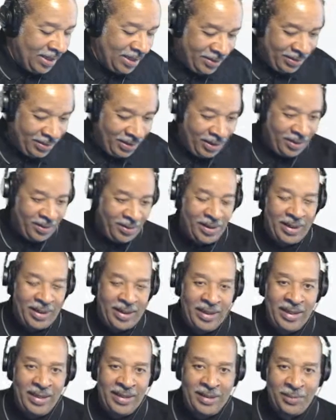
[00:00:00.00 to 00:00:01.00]
Now,
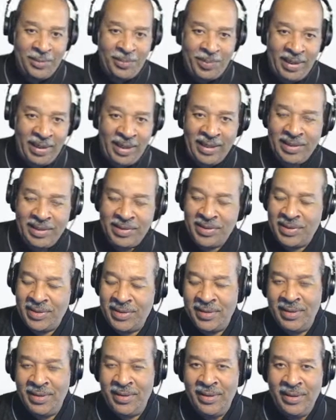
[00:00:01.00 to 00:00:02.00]
in the past,
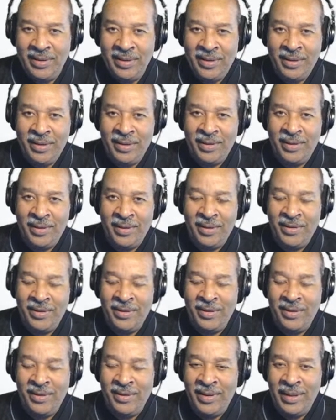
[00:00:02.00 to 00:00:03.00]

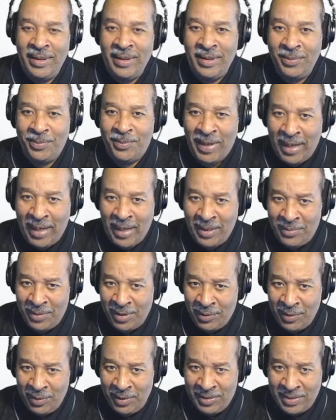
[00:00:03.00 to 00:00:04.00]
in the
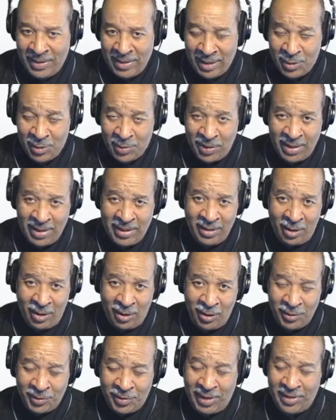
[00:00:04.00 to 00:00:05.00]
Bible, especially in the
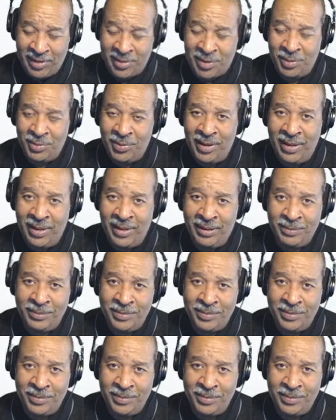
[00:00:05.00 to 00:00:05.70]
Old Testament,